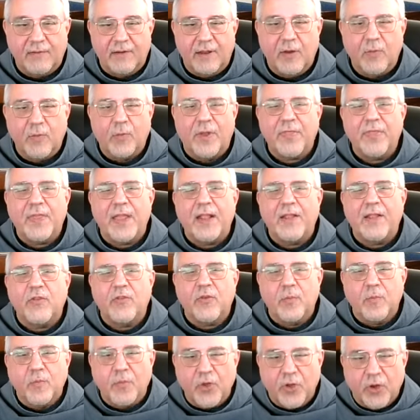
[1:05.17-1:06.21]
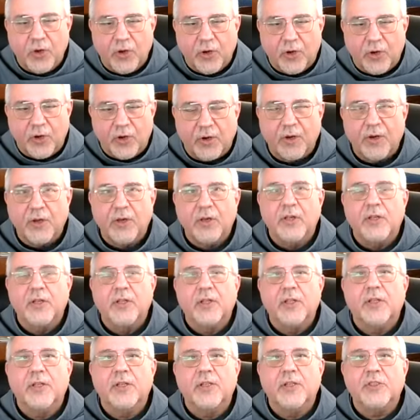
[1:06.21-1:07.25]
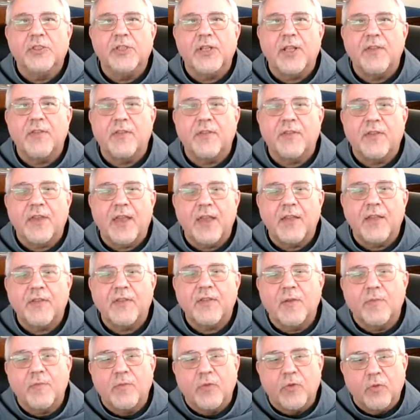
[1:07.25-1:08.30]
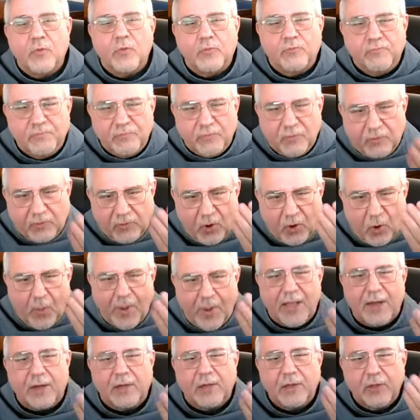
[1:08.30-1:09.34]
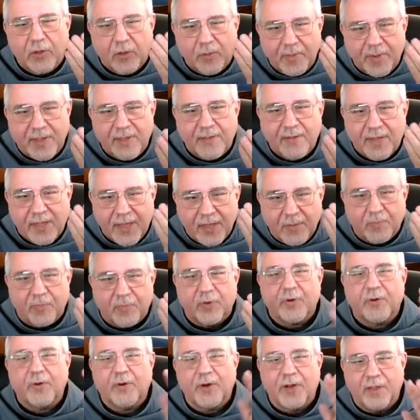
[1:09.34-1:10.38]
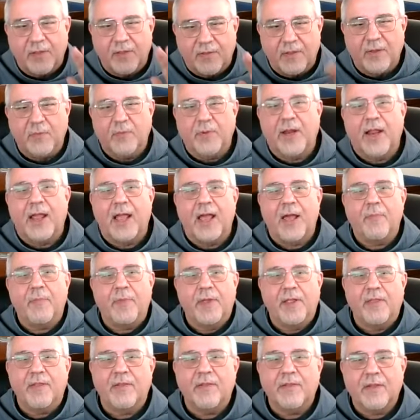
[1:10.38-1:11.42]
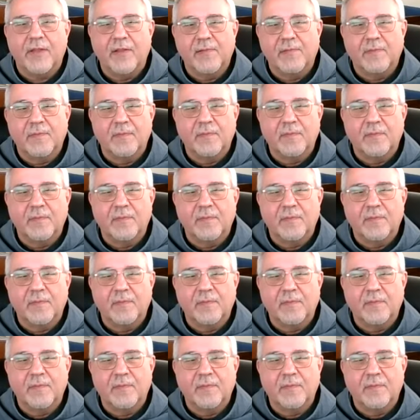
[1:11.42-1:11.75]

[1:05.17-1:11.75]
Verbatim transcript: And when they demur, Jesus asks them to go out a little bit deeper and see what happens.